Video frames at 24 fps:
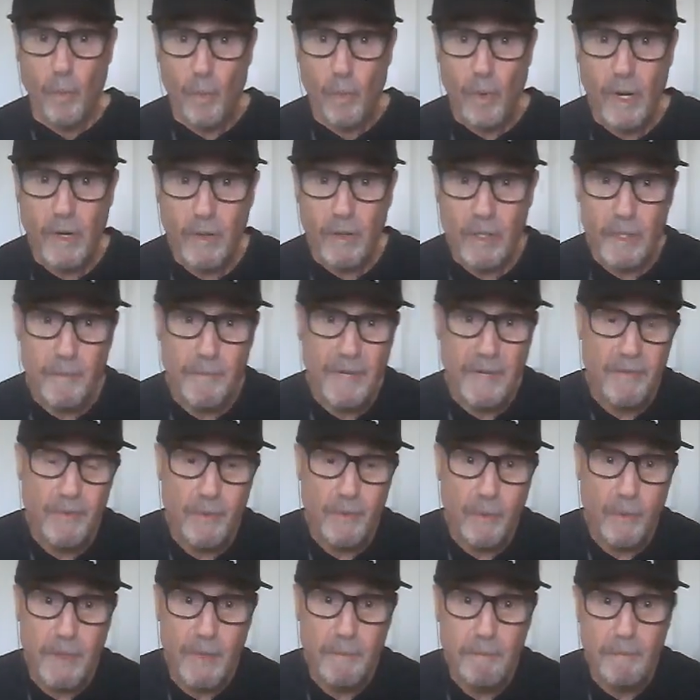Welcome,
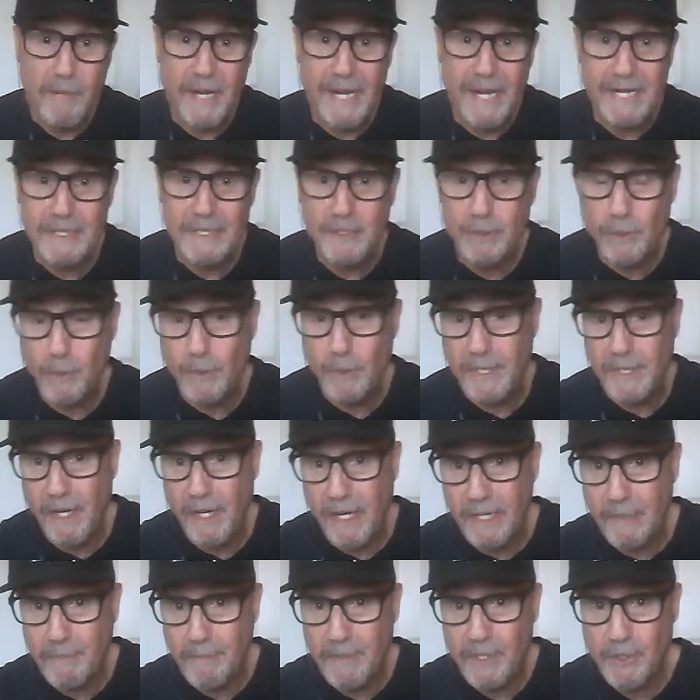everyone, back to
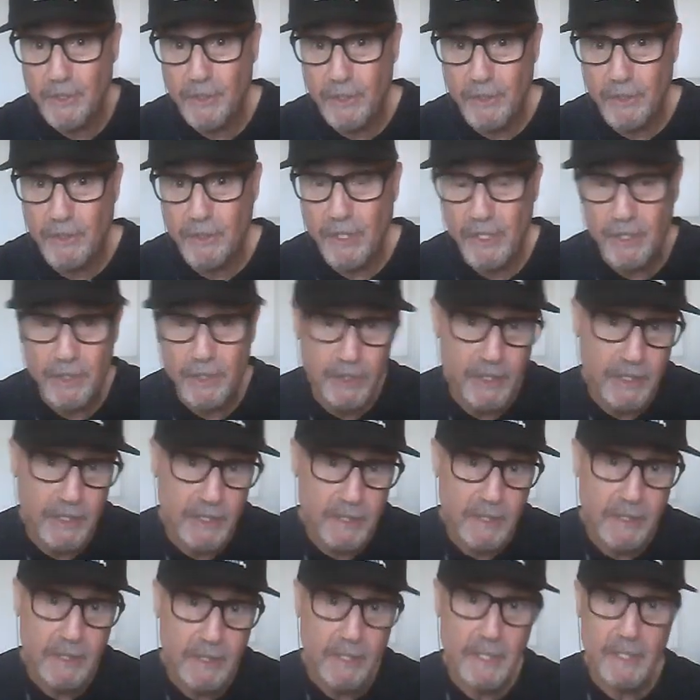Anonymous
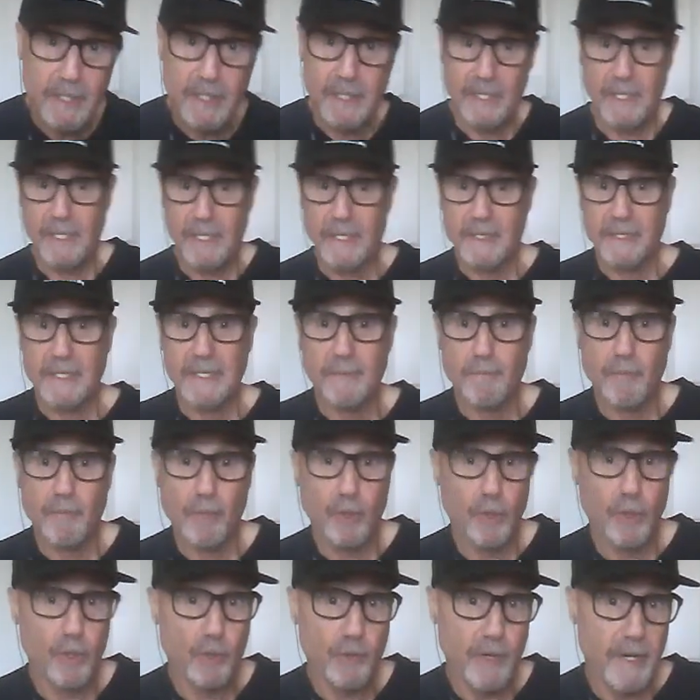Addiction, the
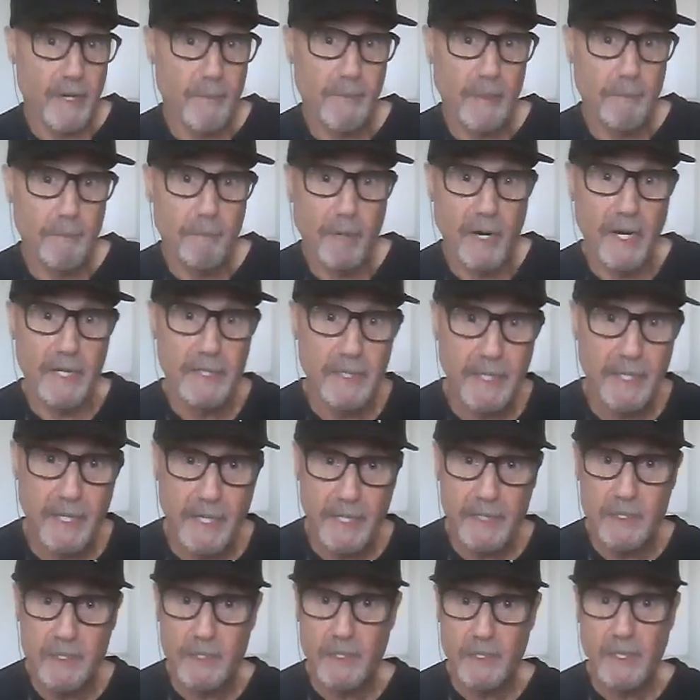programming
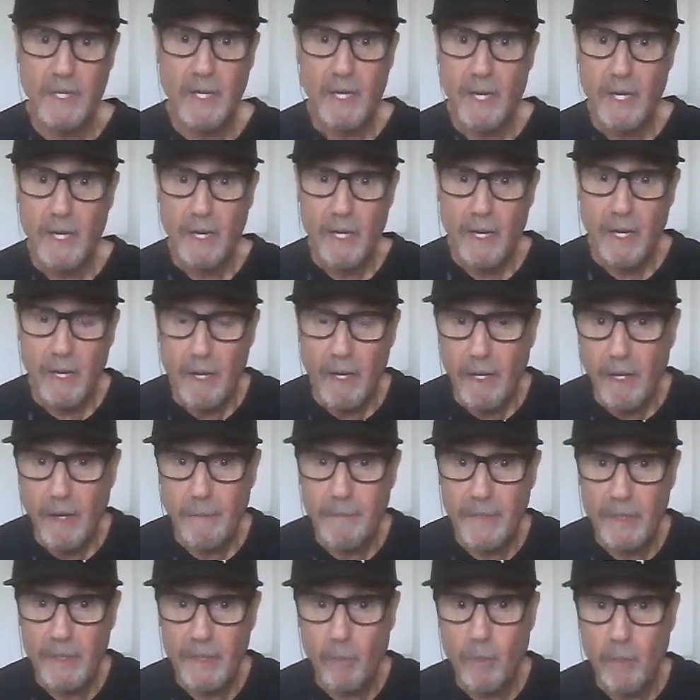podcast.
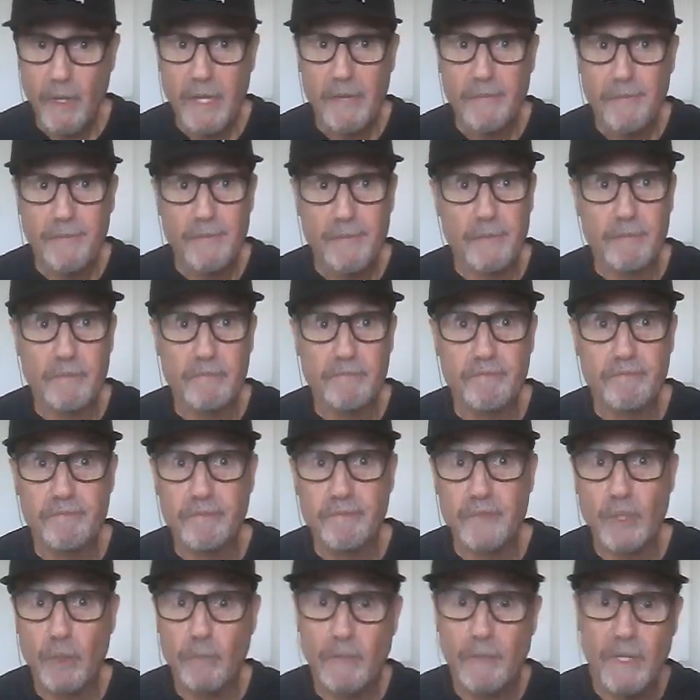I've been away for
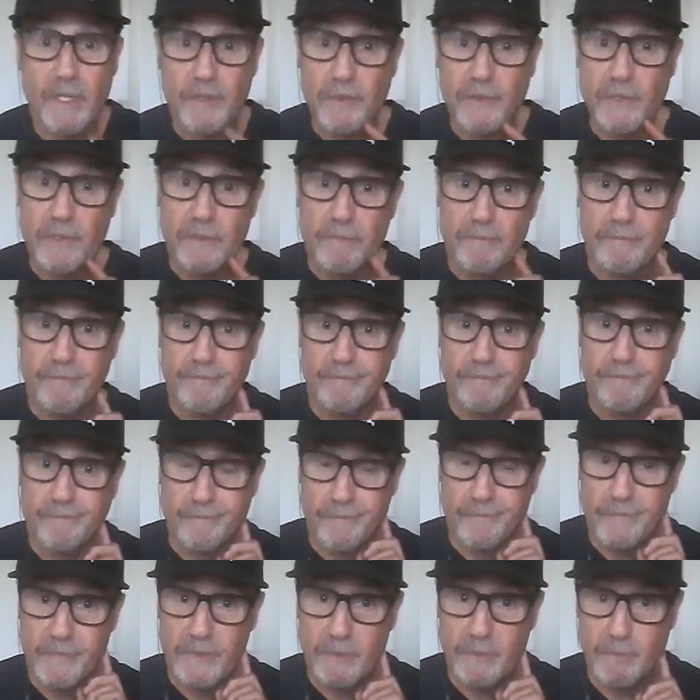2 months.
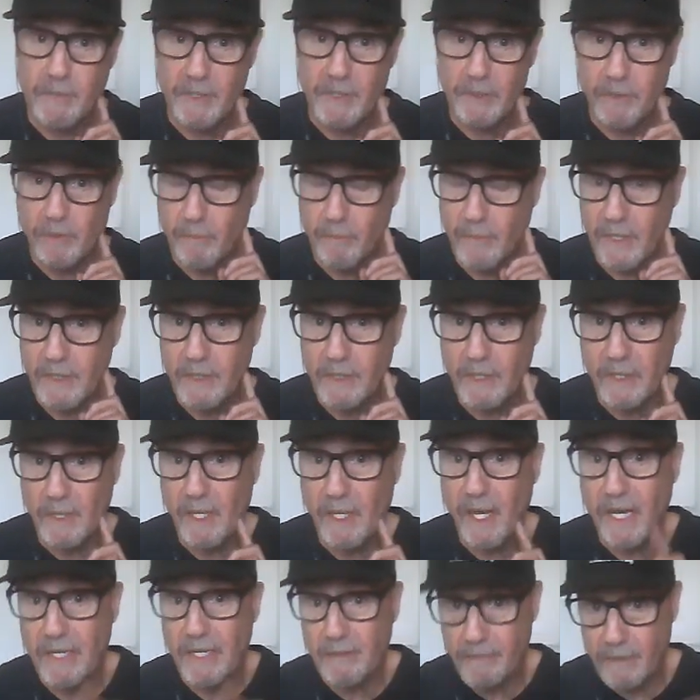It's been 2 months. A
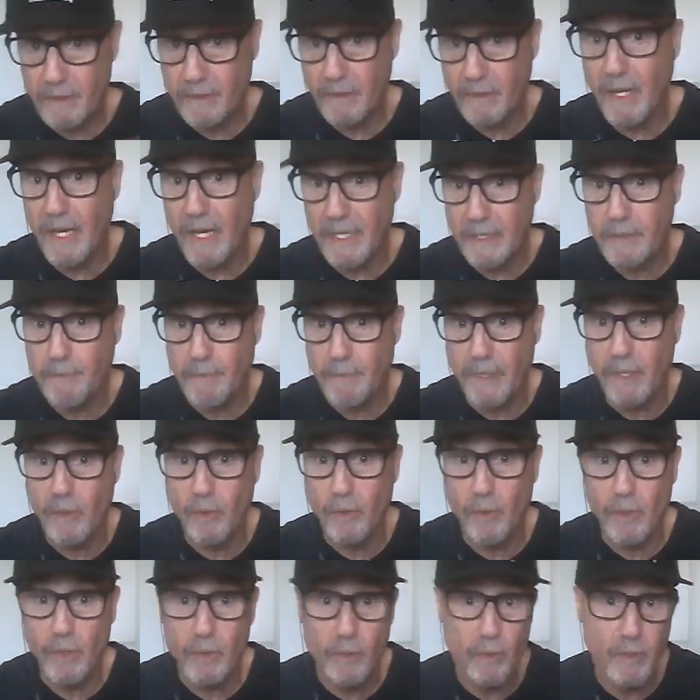lot has been
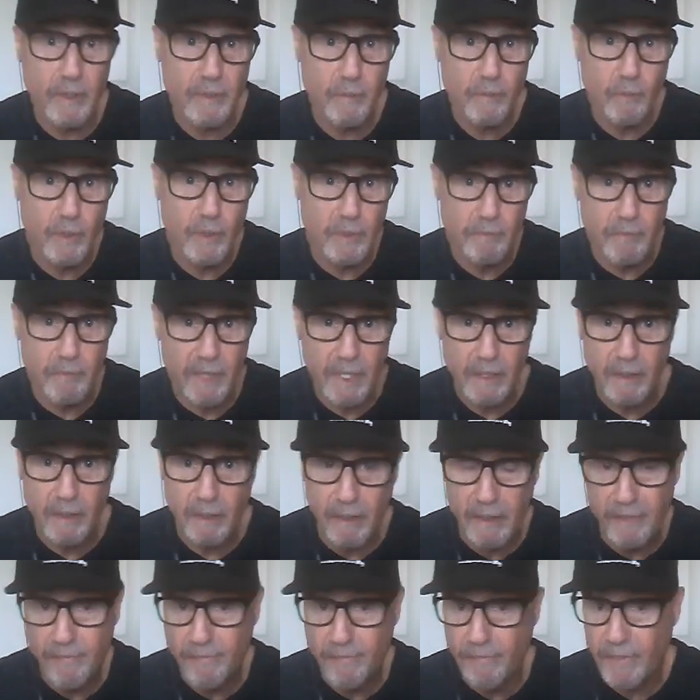going on with my
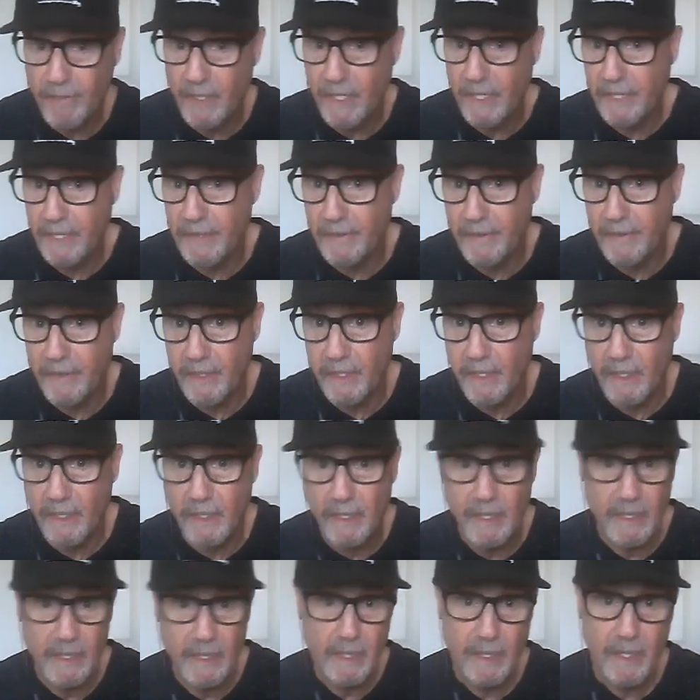life, and
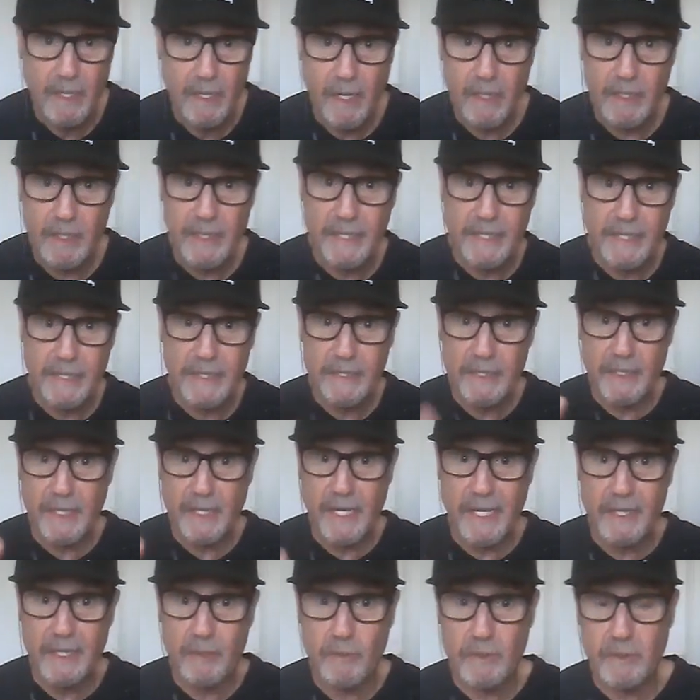I'll get into
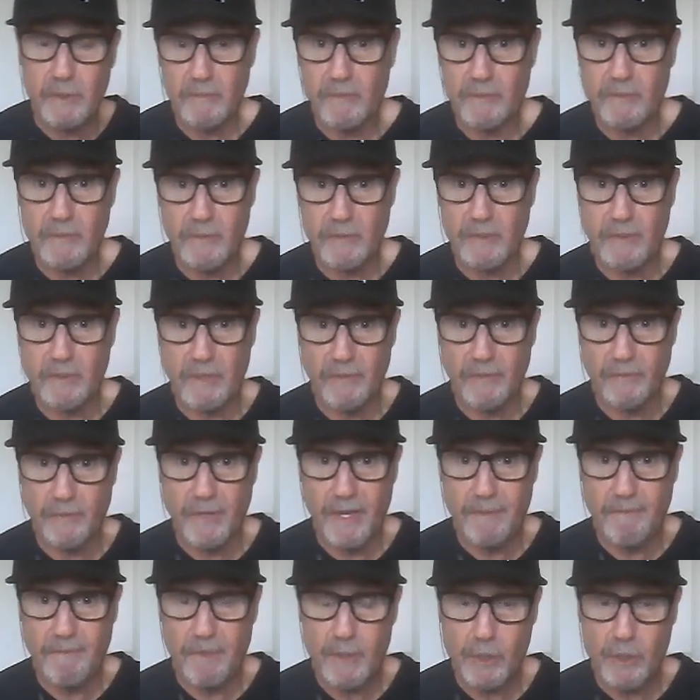that on
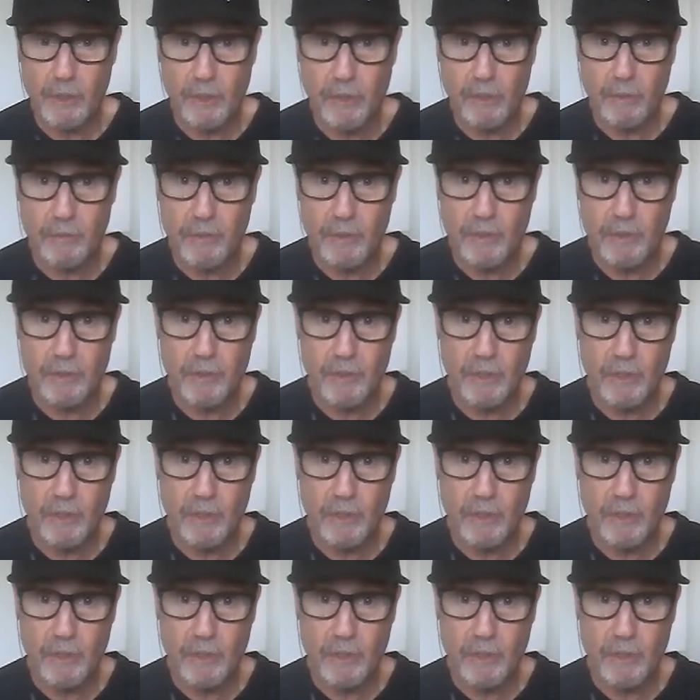different episodes.